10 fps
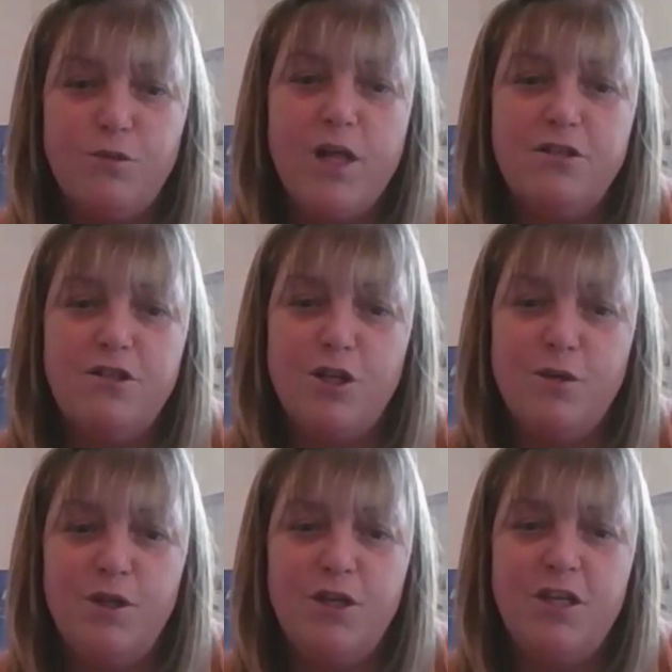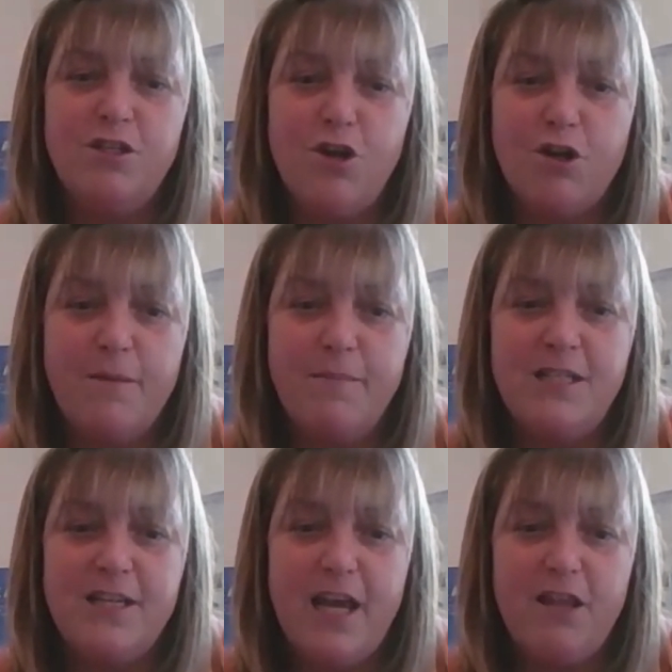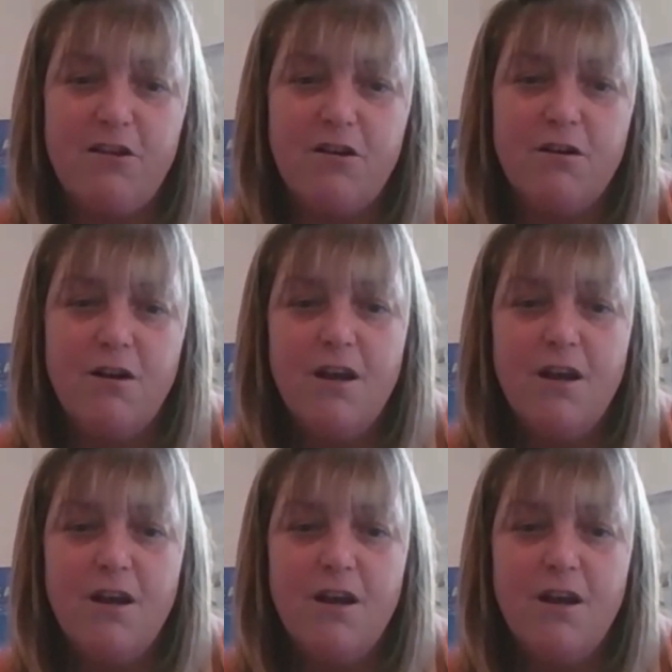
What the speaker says: well as the communities all coming together.